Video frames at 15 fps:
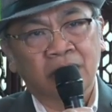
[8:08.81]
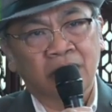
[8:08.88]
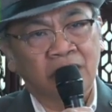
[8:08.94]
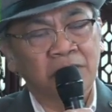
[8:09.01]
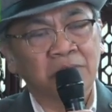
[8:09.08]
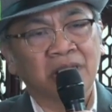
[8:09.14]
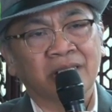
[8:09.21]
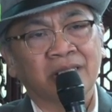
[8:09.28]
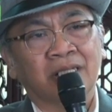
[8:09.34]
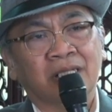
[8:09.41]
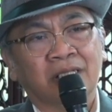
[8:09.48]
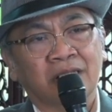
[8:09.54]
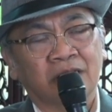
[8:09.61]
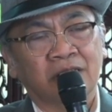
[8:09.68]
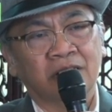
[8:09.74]

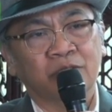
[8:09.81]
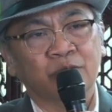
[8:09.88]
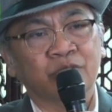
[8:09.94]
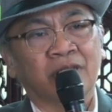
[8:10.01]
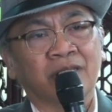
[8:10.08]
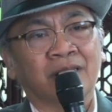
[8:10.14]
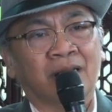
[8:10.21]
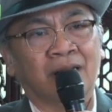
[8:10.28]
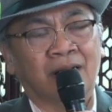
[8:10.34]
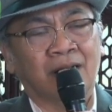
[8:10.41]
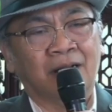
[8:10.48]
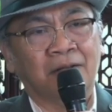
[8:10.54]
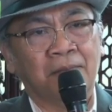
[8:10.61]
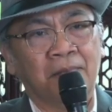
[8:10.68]
Kalimantan, Nusantara.